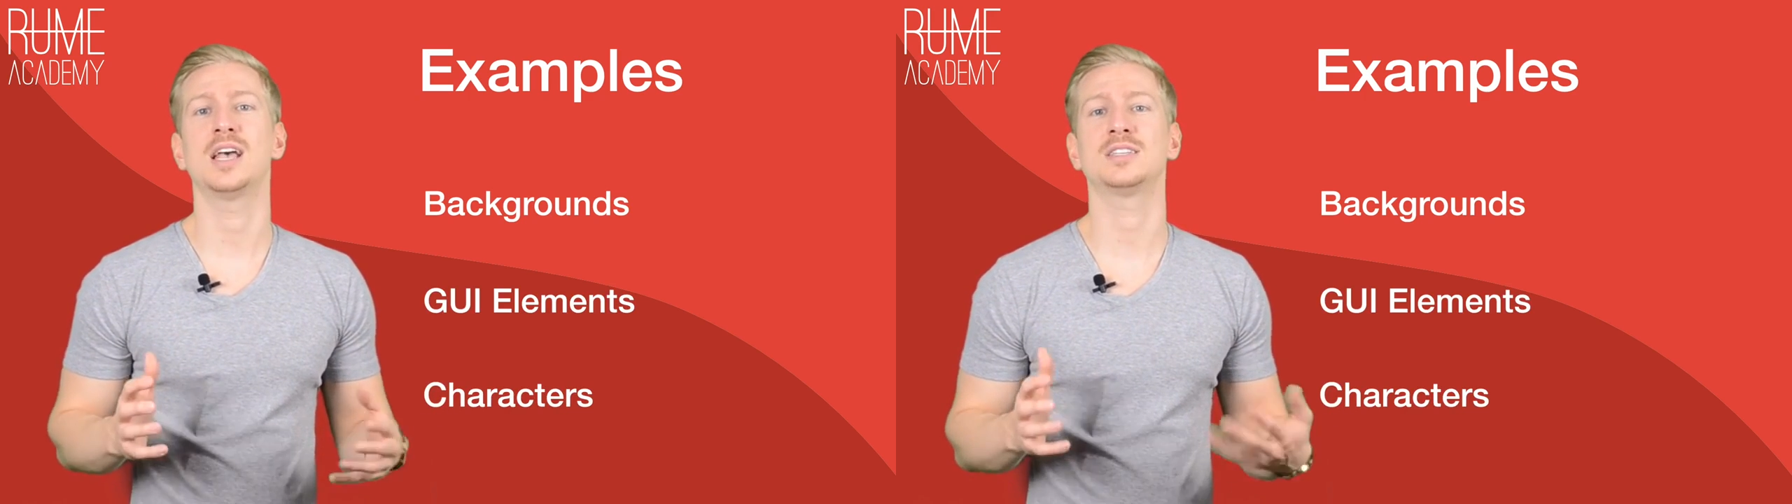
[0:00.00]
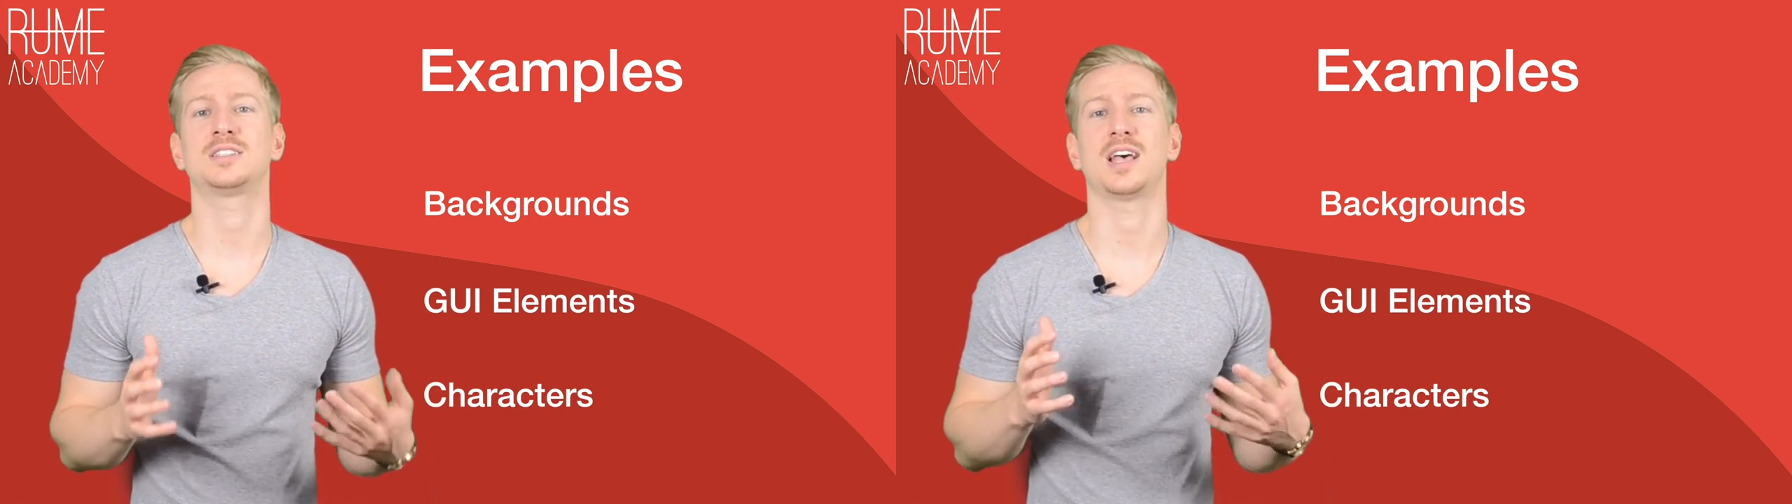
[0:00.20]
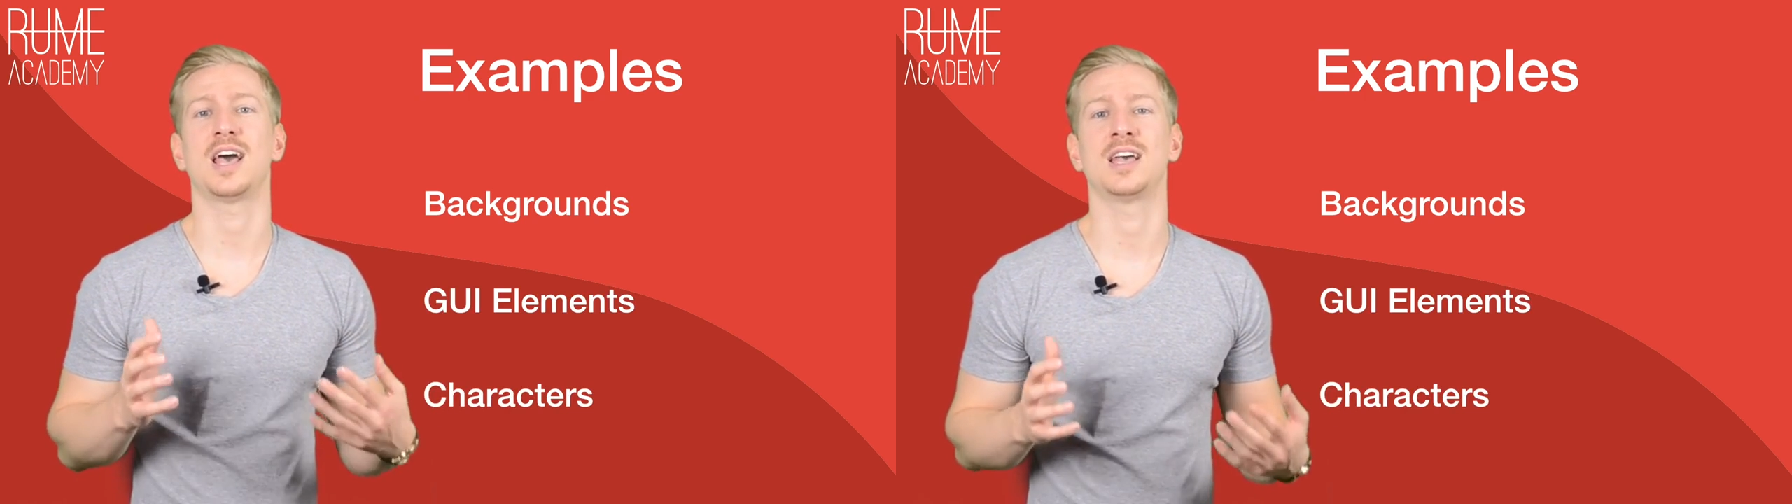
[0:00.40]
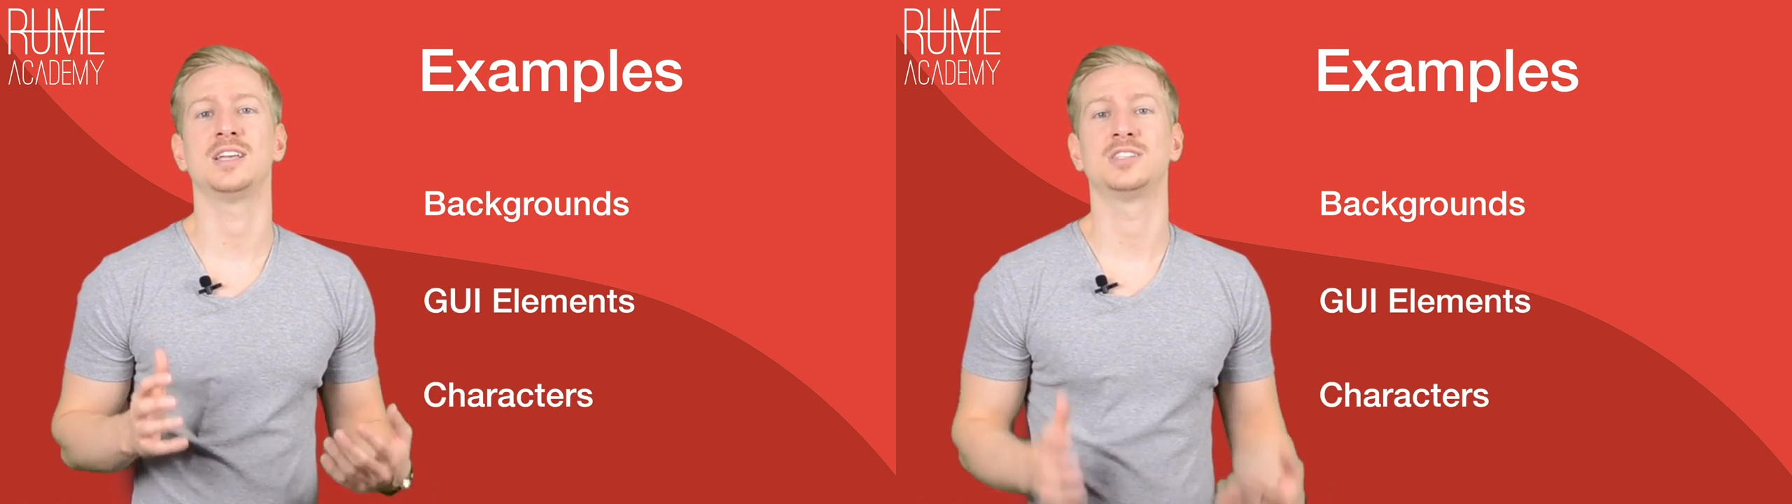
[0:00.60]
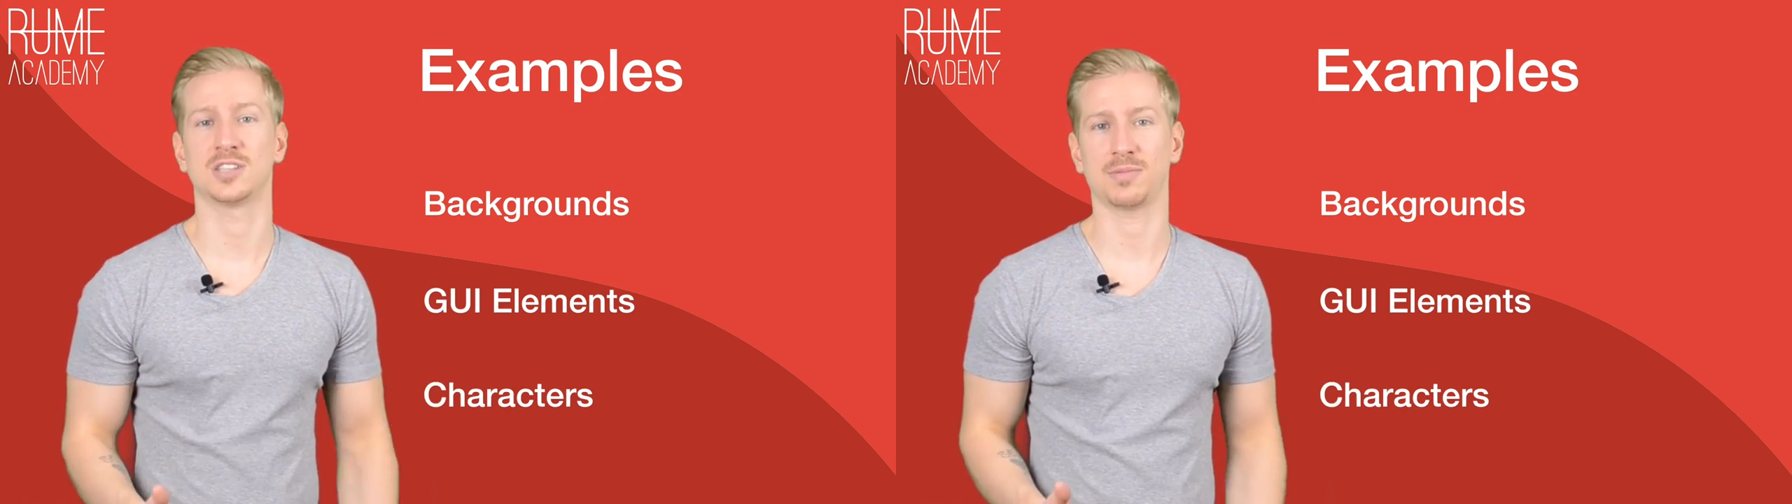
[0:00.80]
is
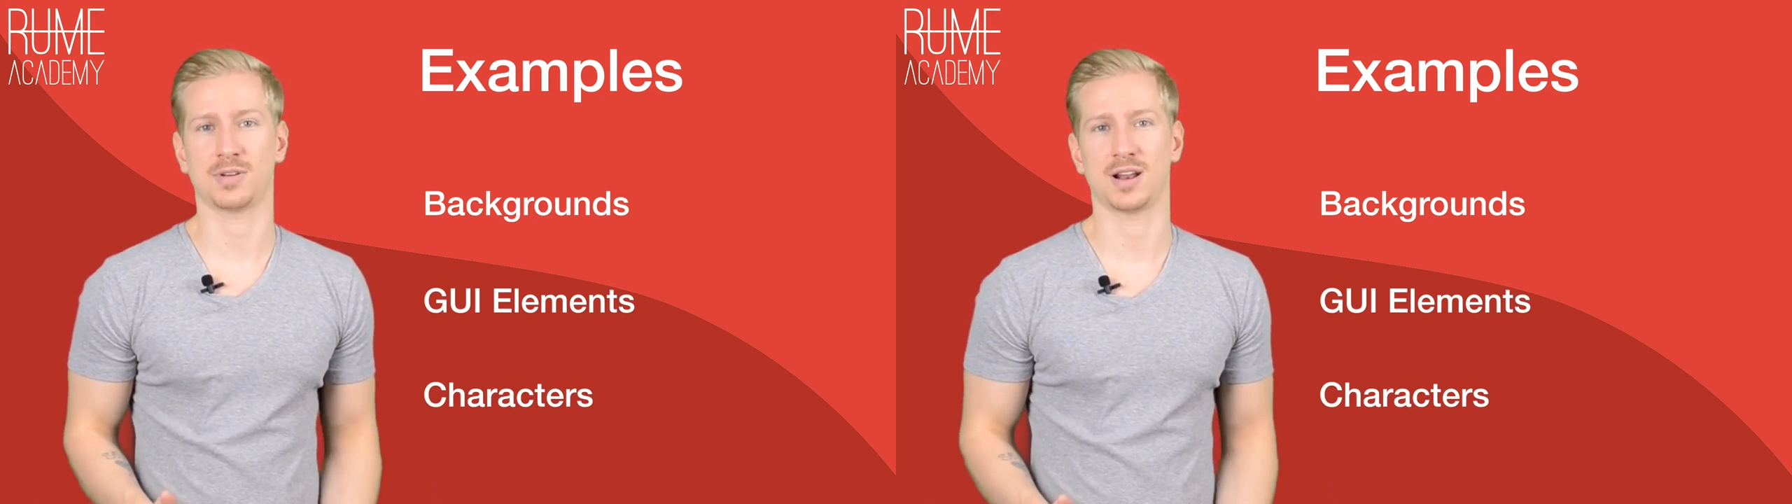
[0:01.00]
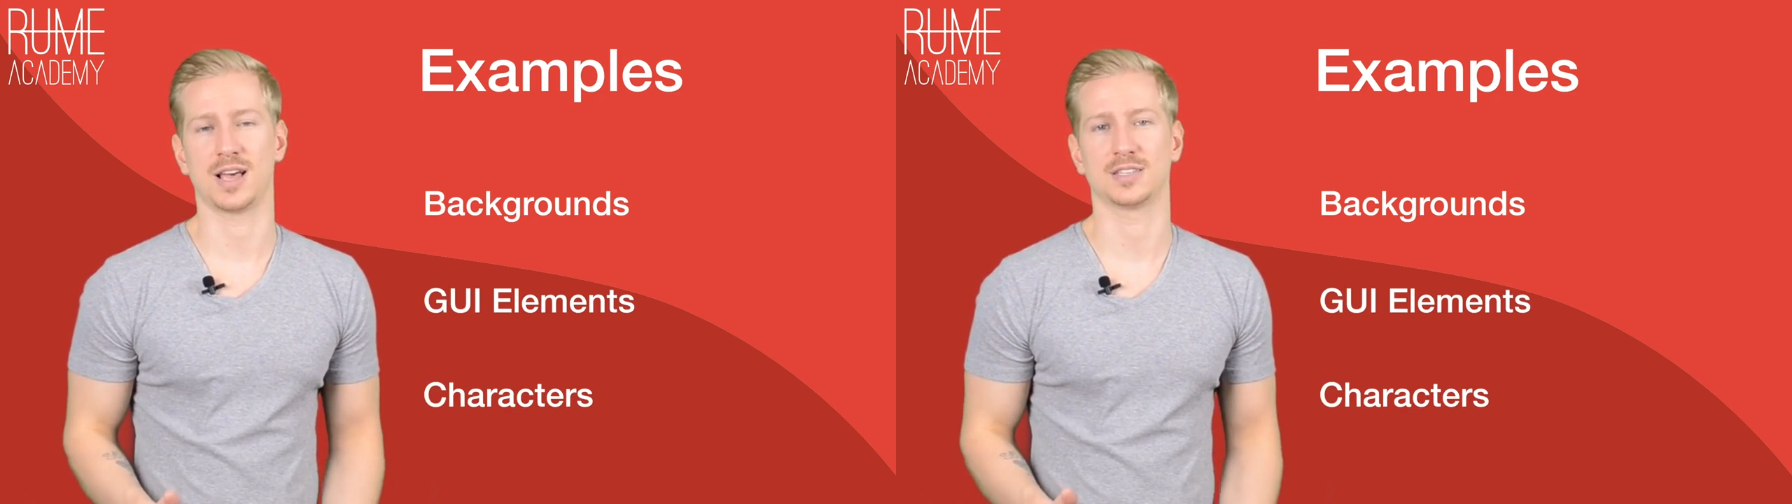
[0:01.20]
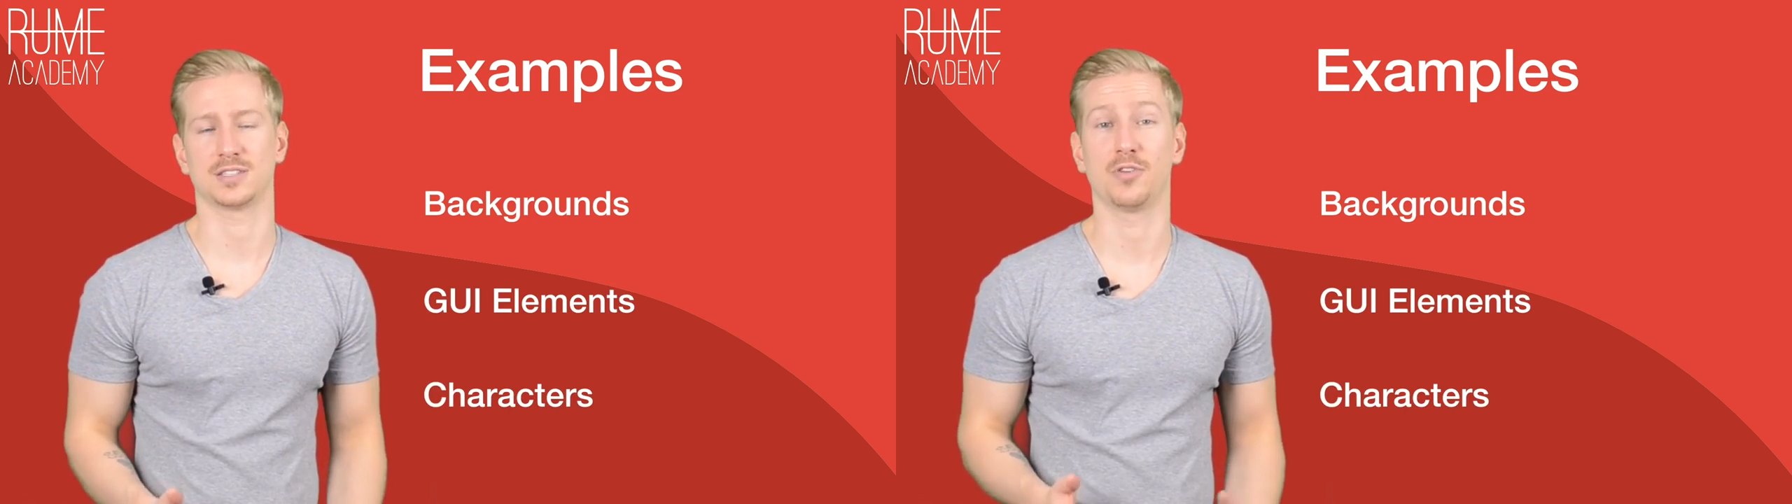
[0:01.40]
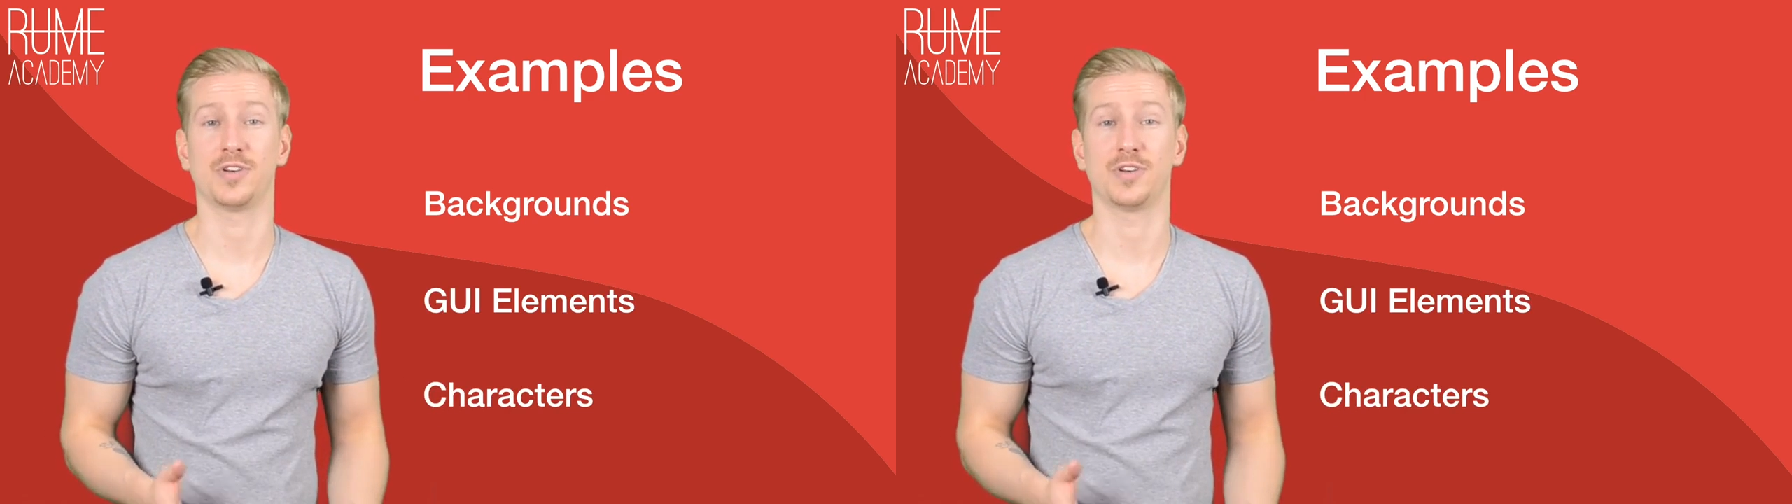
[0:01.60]
a subclass